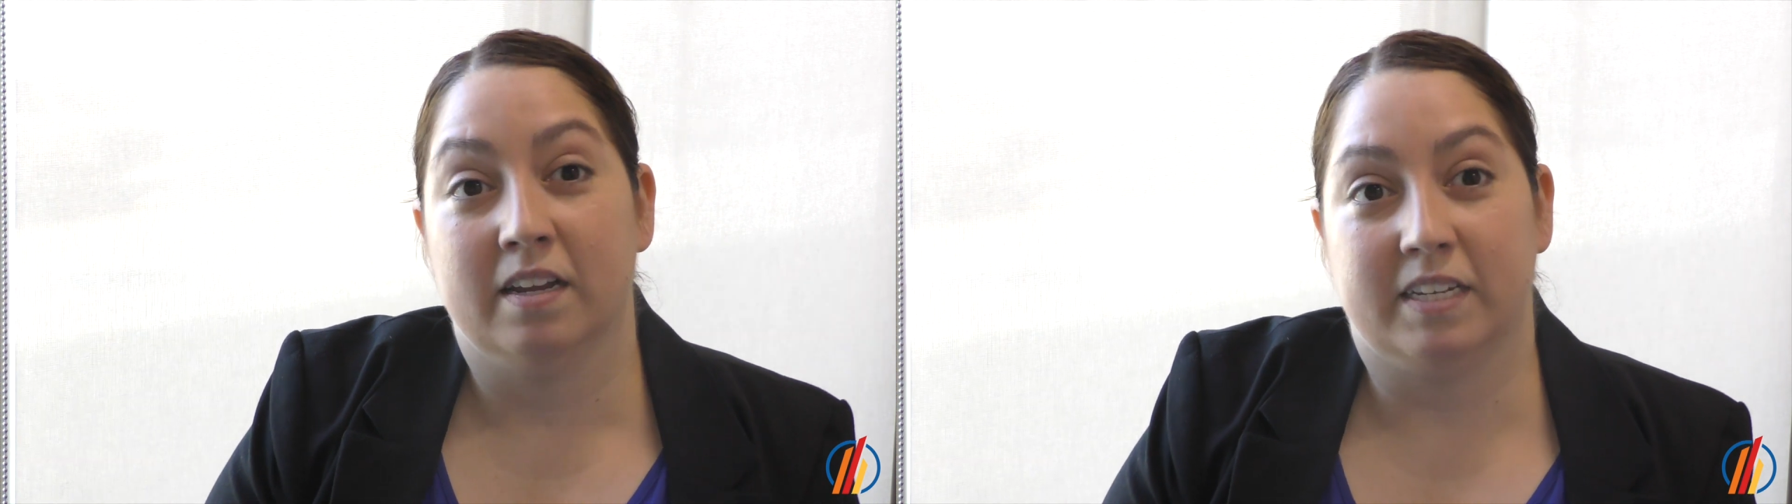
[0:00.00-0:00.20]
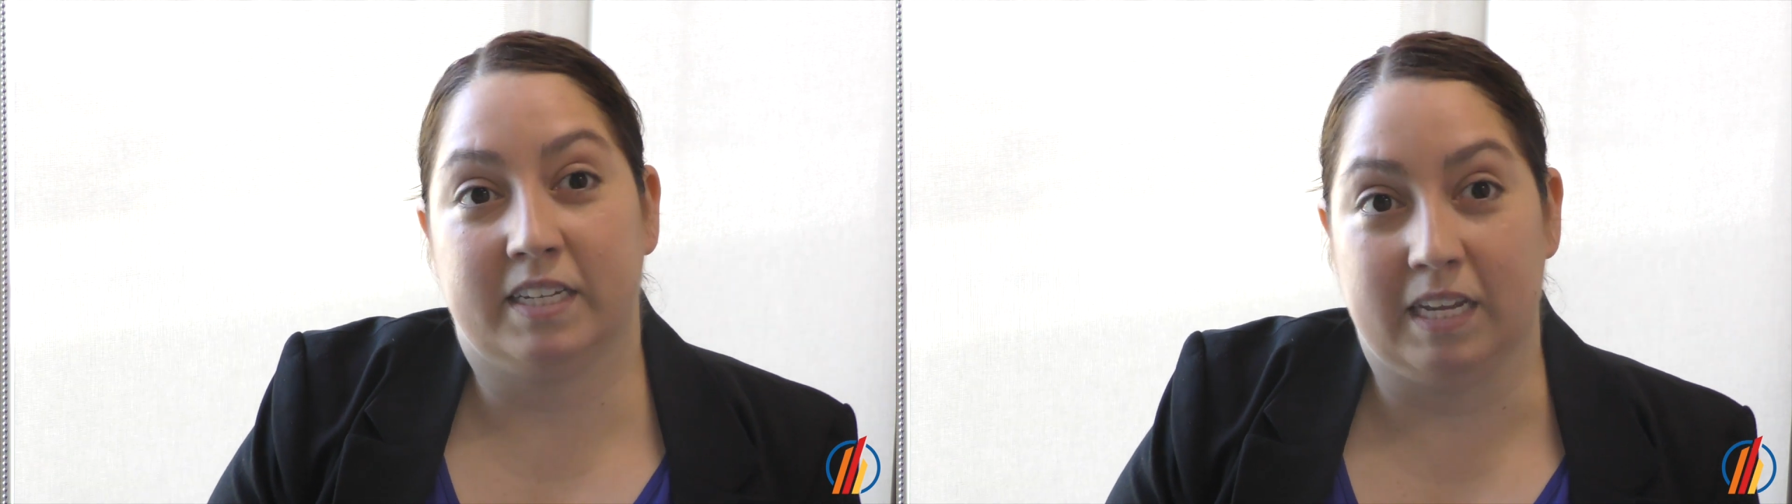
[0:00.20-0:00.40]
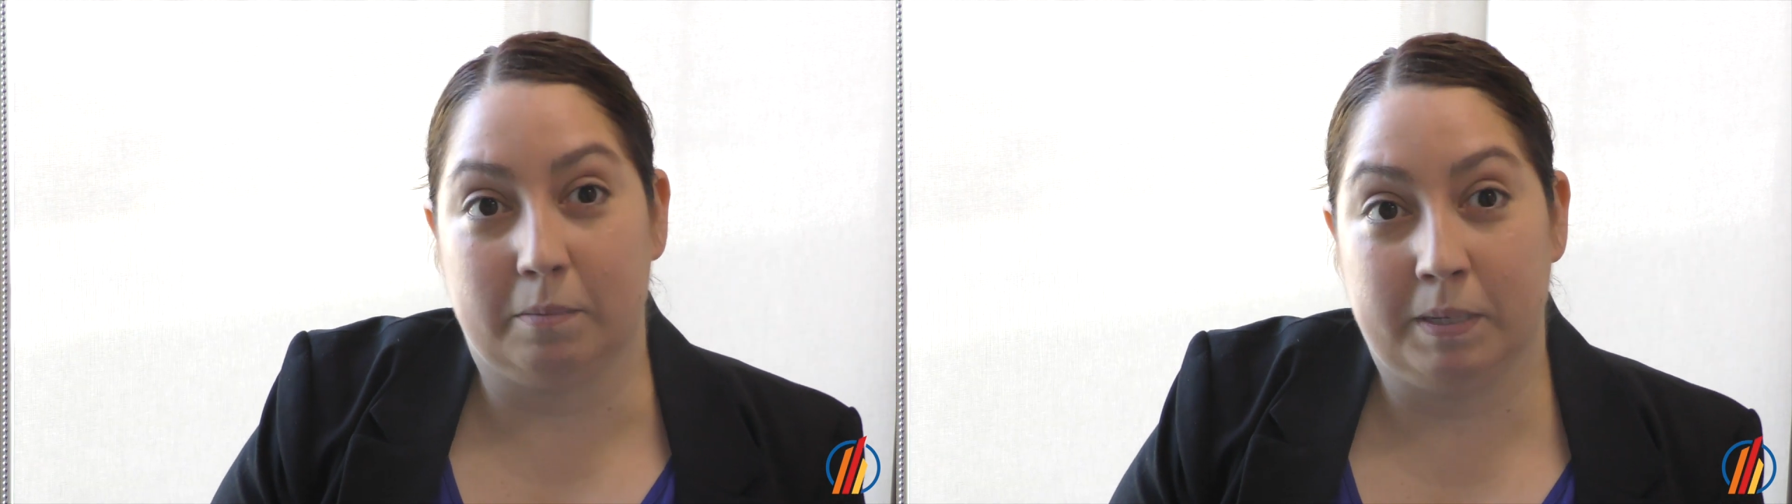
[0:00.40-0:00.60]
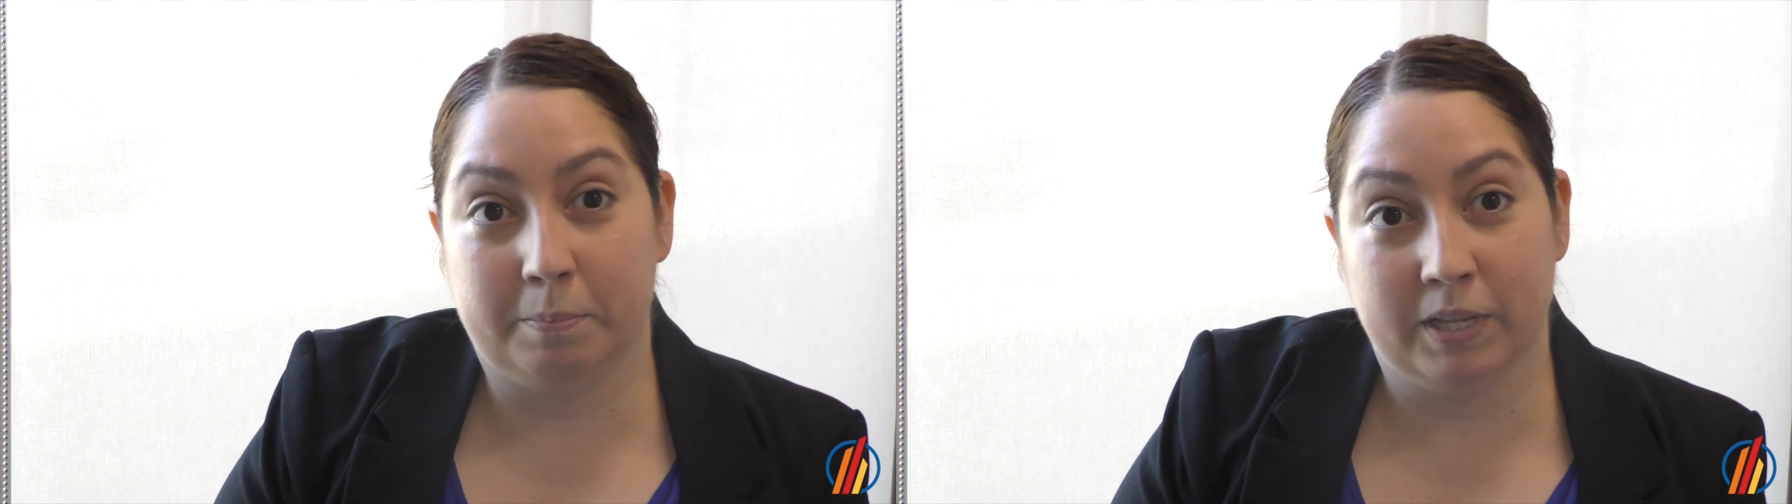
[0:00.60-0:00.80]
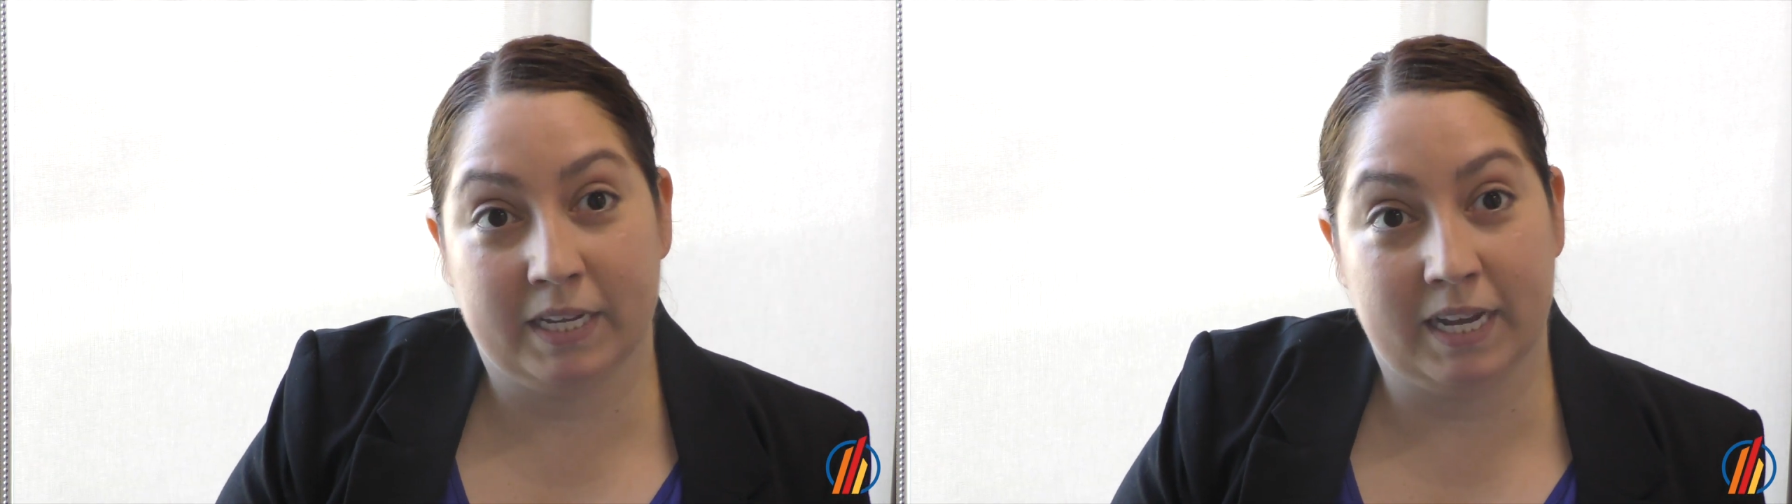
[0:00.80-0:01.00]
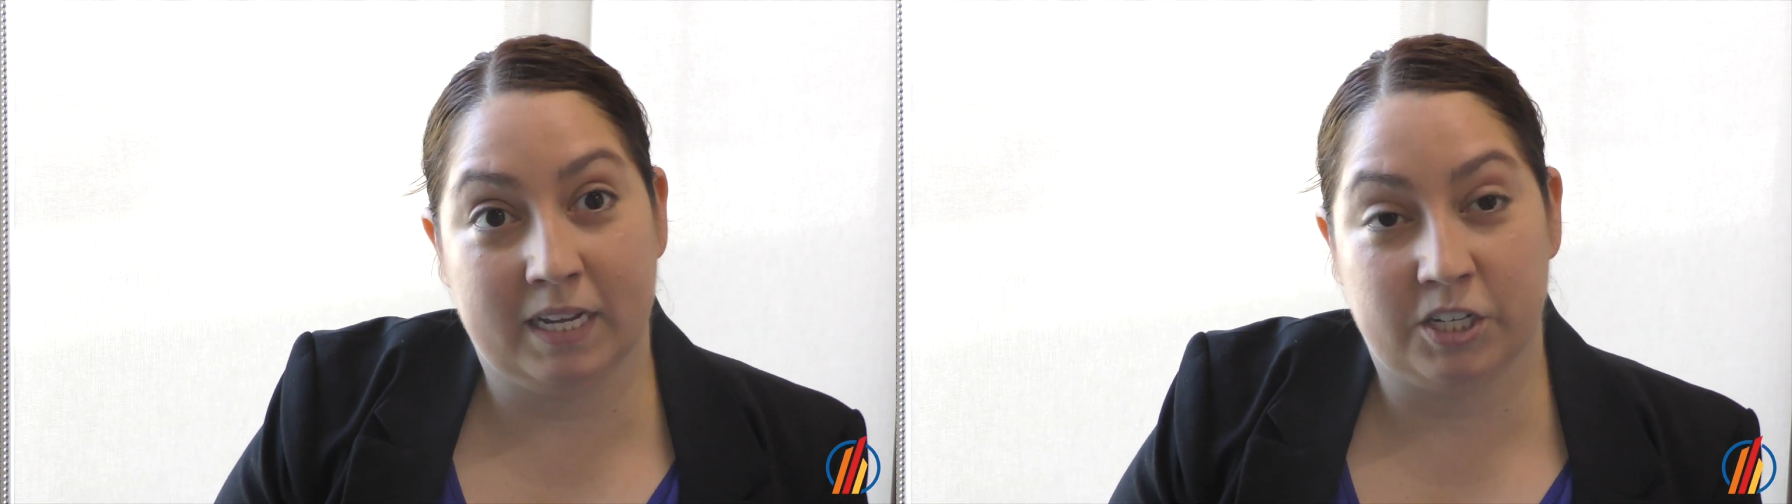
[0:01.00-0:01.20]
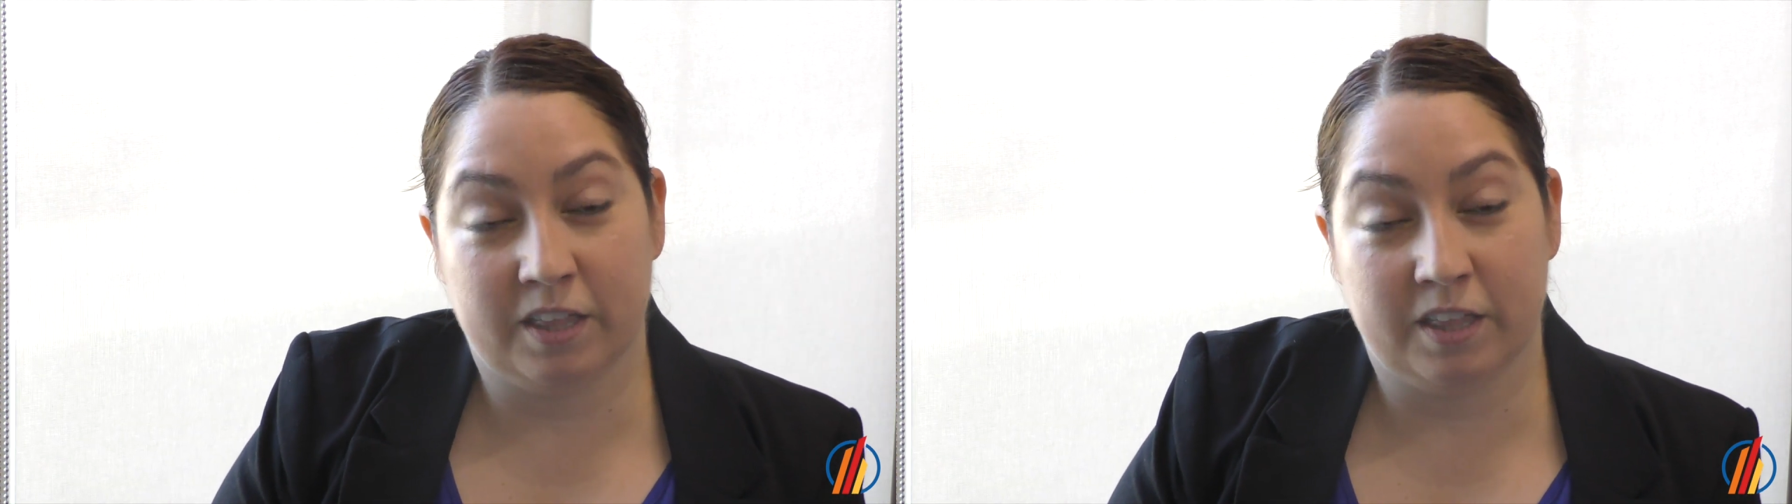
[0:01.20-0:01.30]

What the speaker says: to keep people engaged